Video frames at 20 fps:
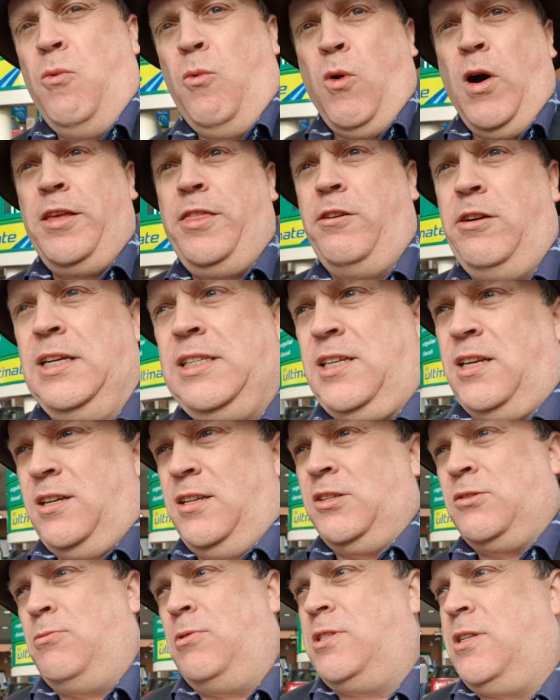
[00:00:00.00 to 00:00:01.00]
whether it
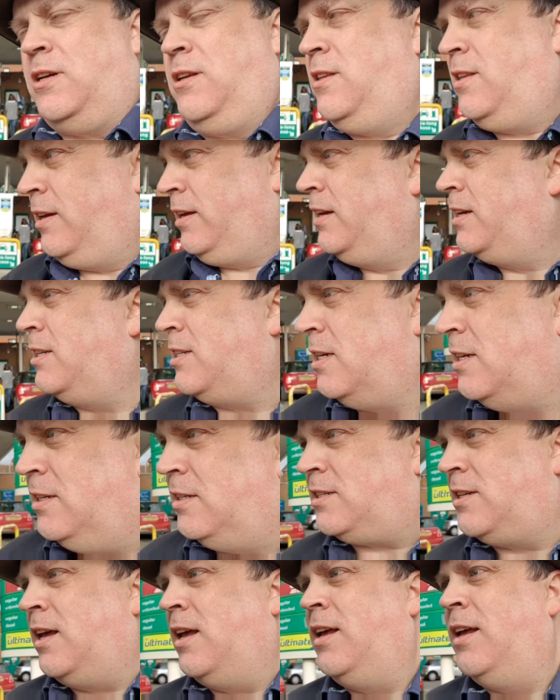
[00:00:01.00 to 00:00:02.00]
is what I think it
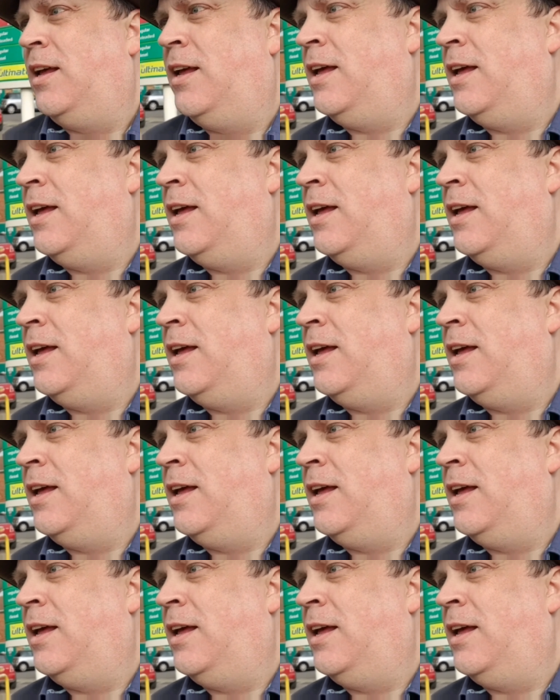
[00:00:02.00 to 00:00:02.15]
is.